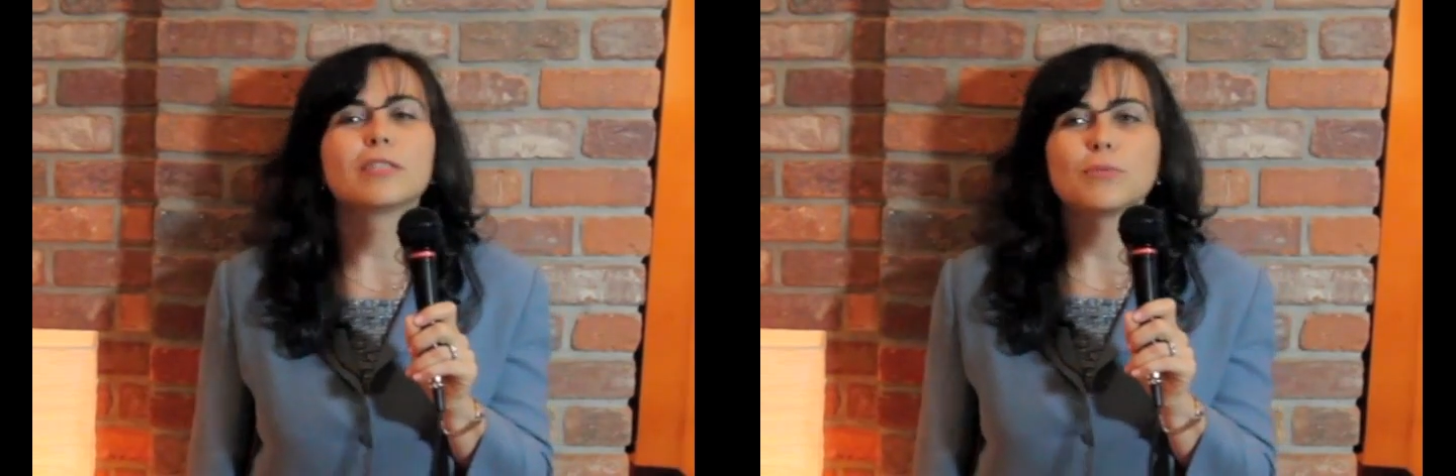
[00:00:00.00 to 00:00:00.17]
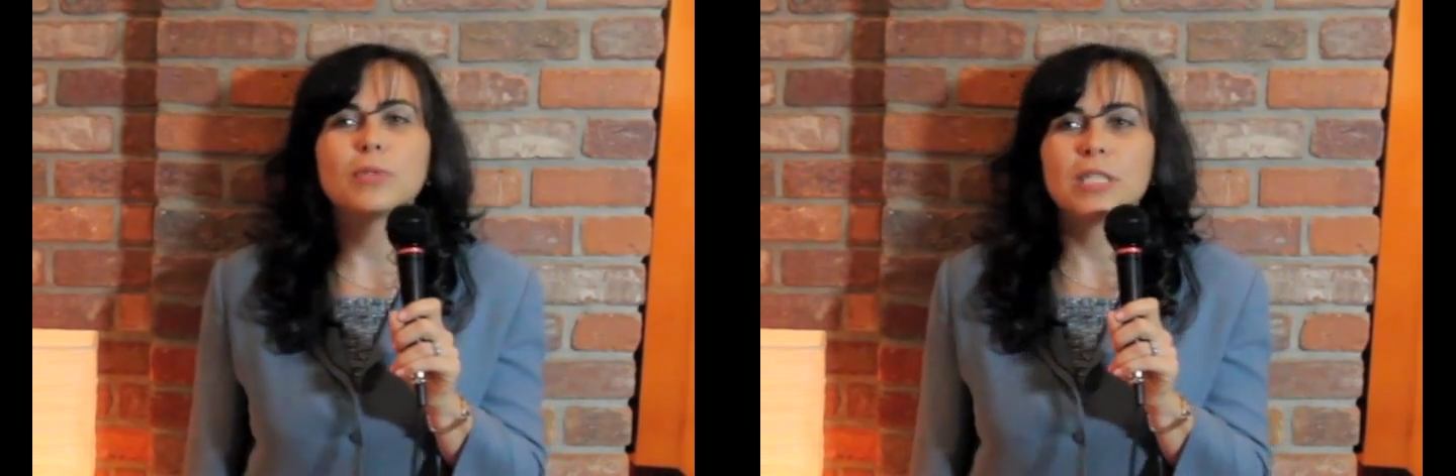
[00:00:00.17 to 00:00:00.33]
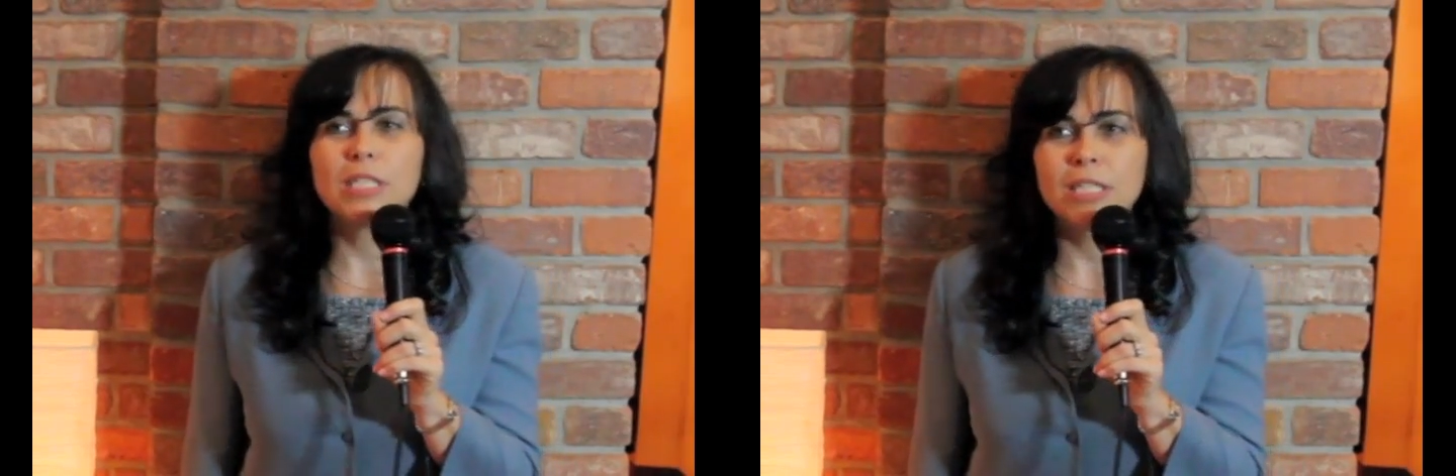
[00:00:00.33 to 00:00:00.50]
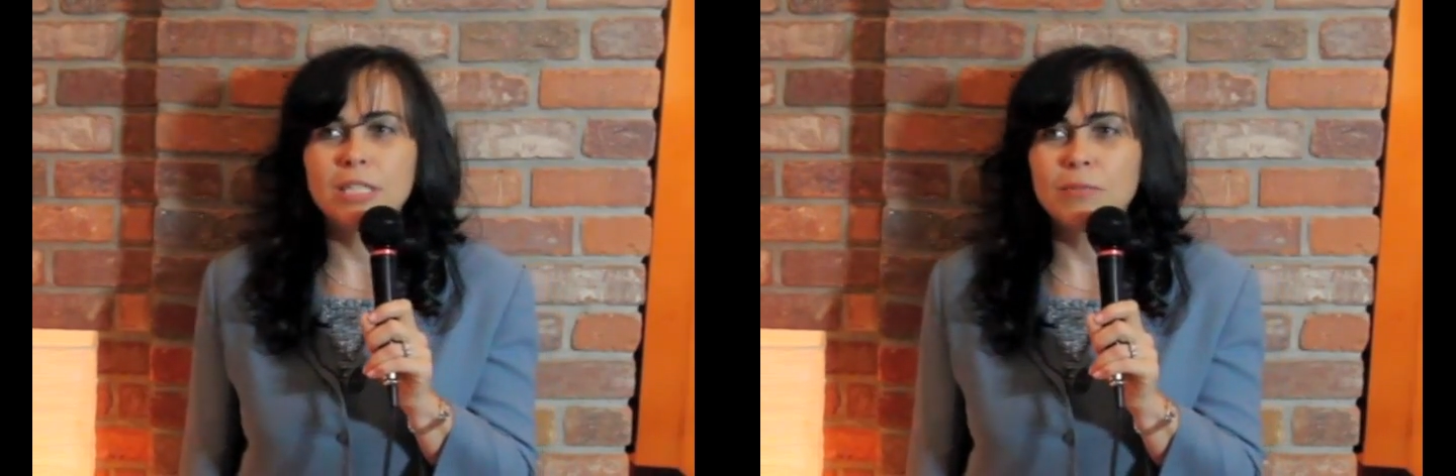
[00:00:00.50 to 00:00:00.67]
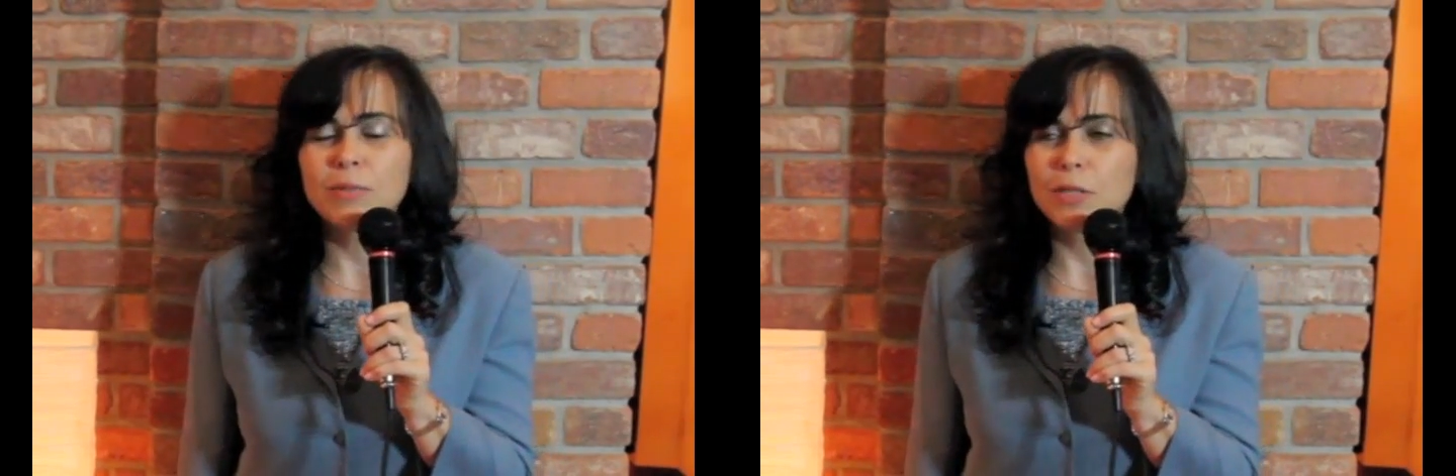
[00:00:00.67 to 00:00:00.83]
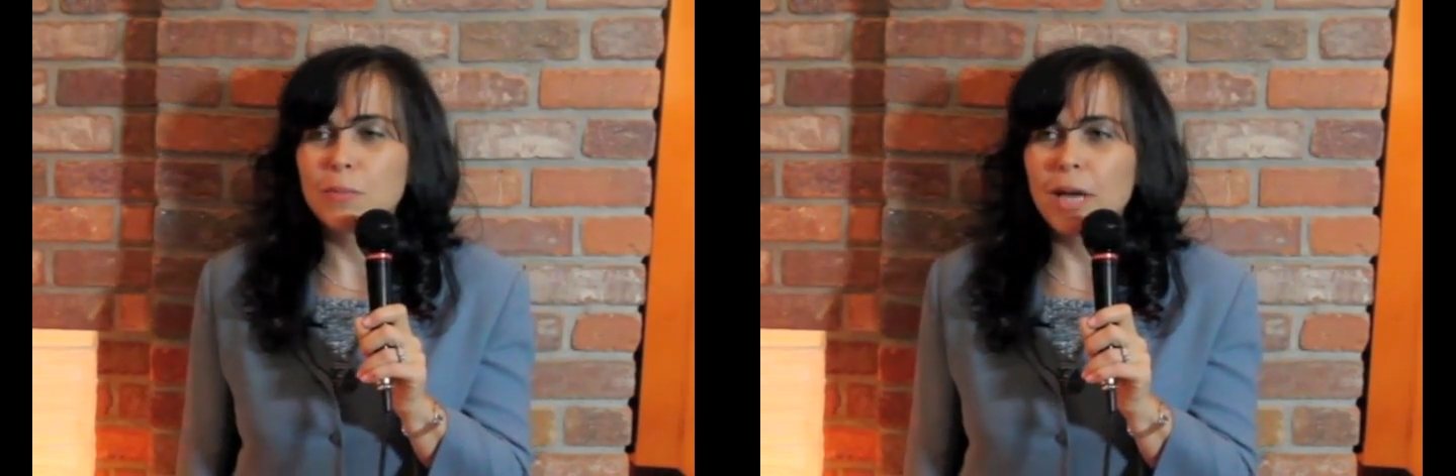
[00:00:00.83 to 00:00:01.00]
with
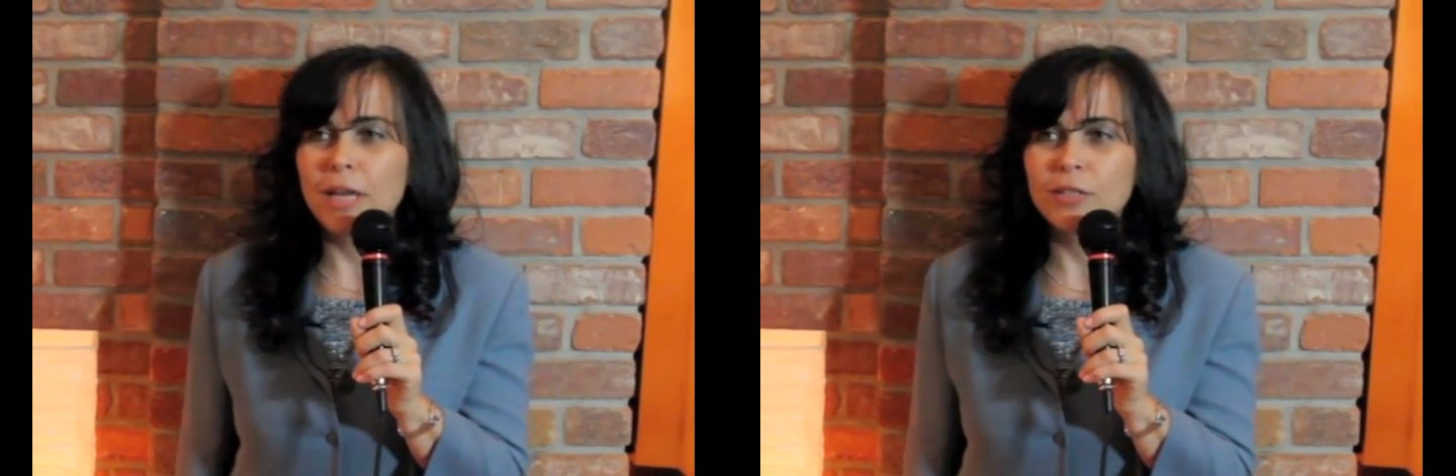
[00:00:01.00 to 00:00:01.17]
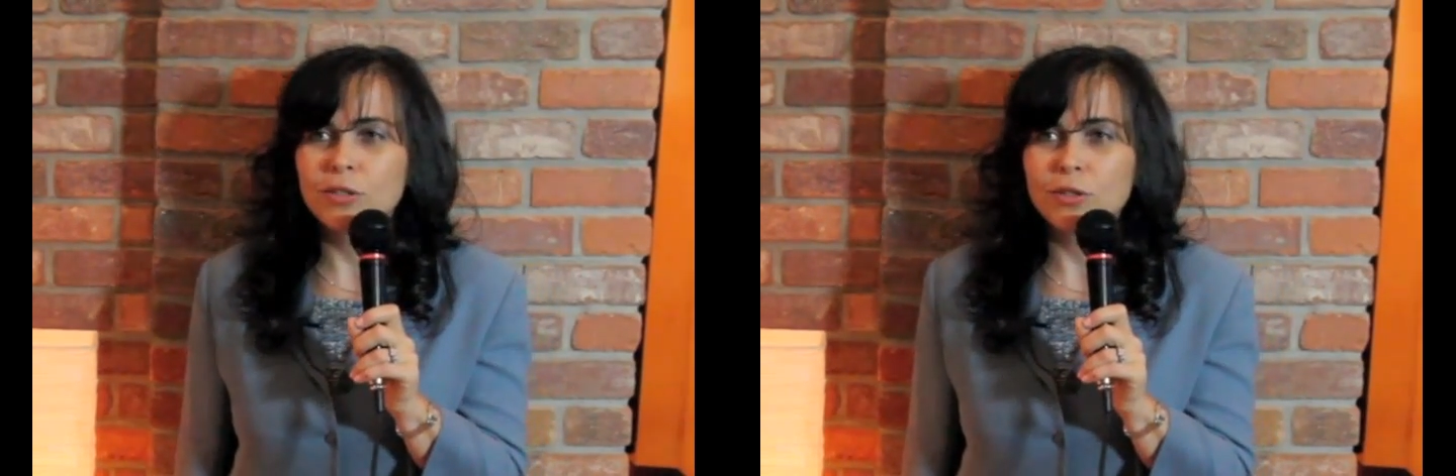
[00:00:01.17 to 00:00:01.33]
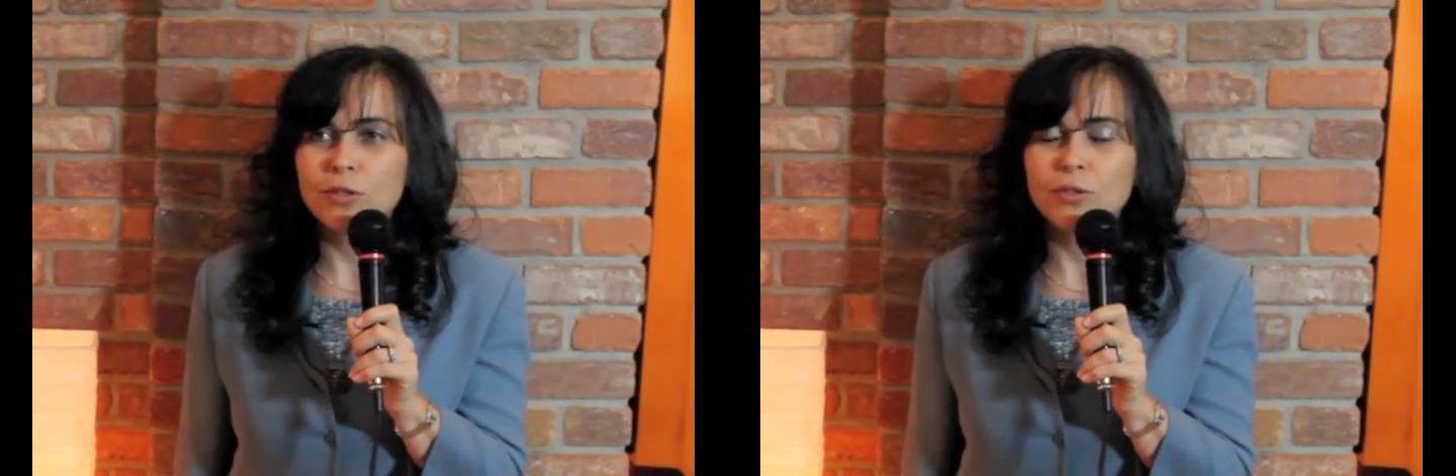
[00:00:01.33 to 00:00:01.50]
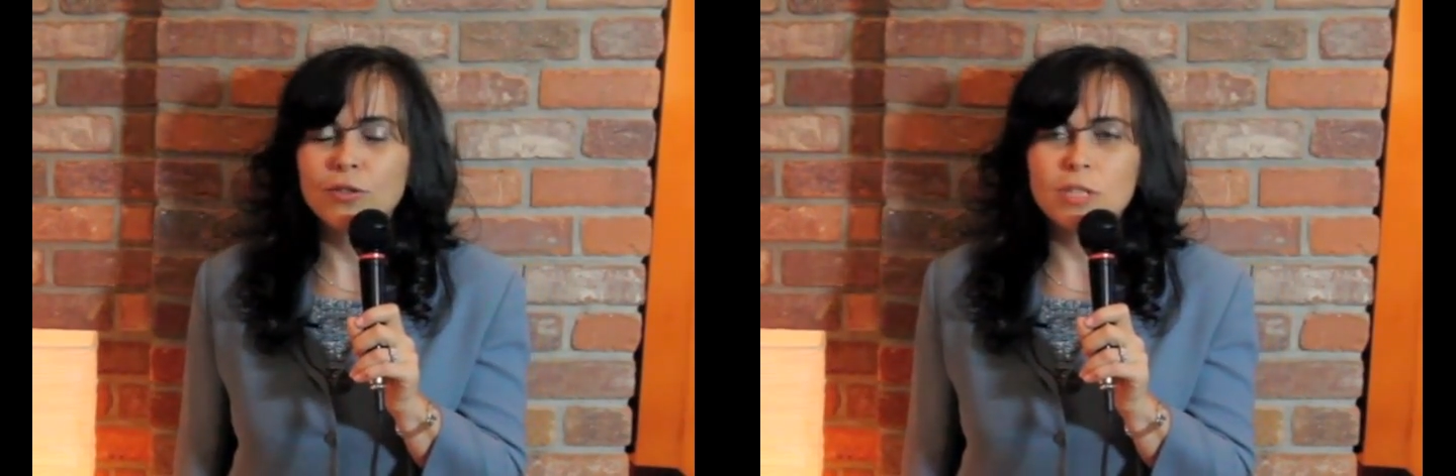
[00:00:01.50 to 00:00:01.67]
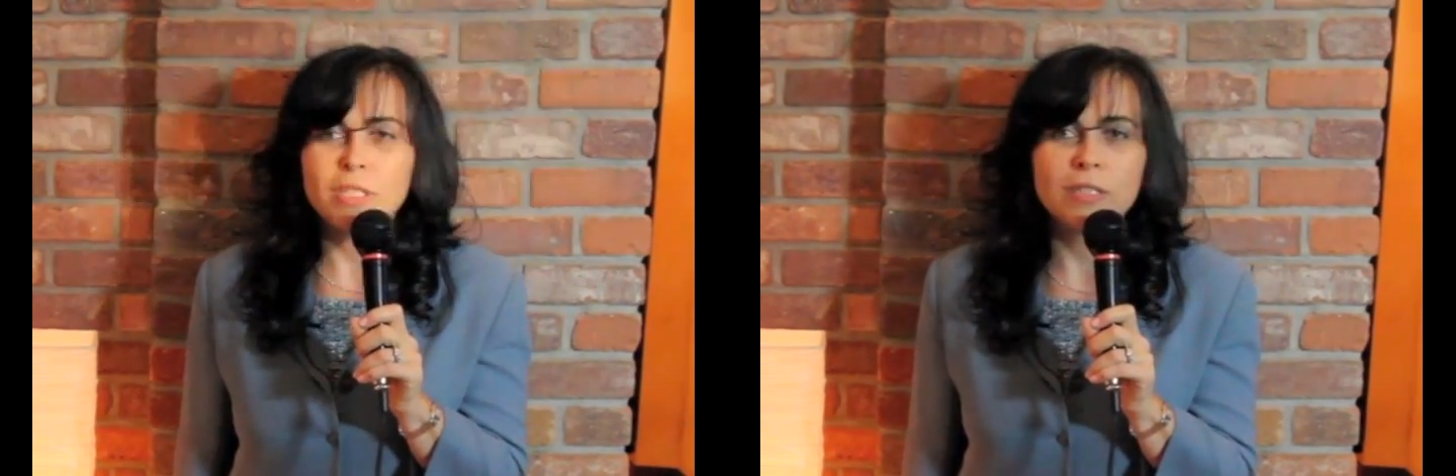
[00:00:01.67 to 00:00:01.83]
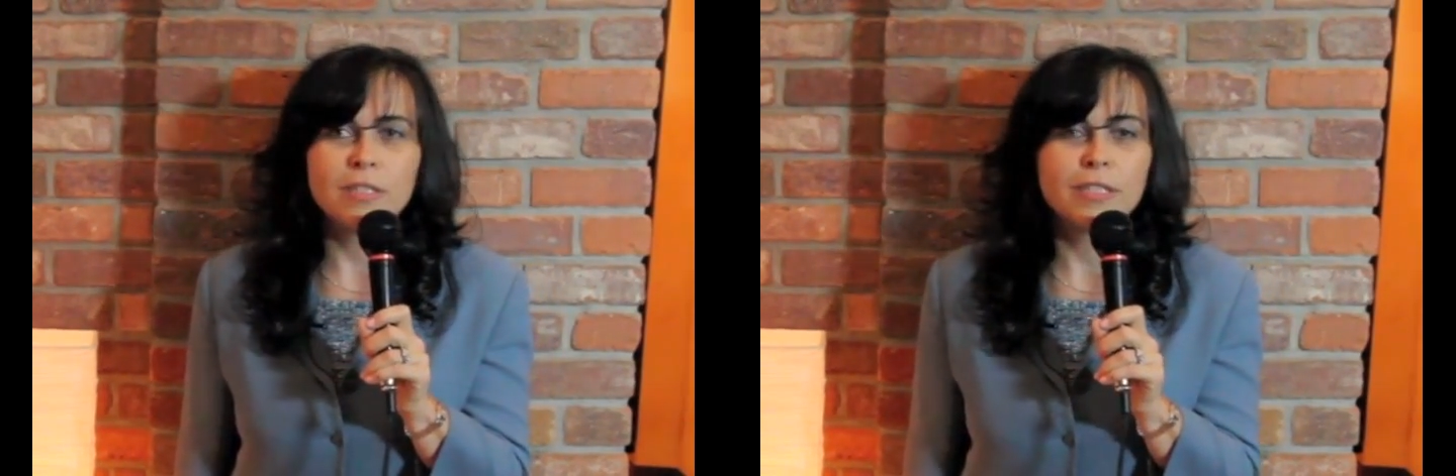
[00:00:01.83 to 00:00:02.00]
teams and managers,
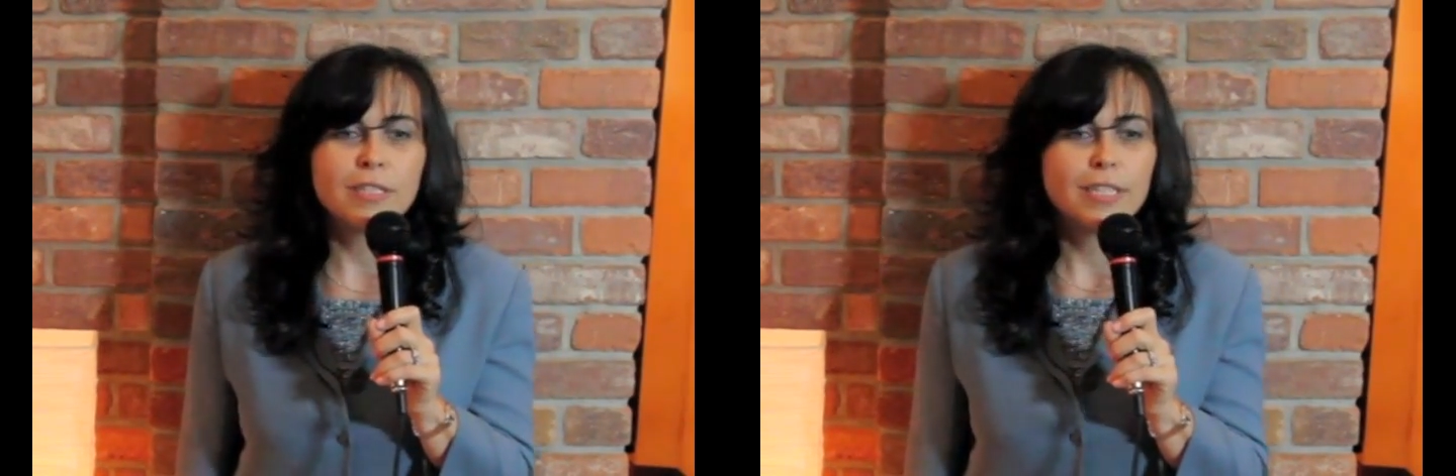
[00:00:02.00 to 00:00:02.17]
and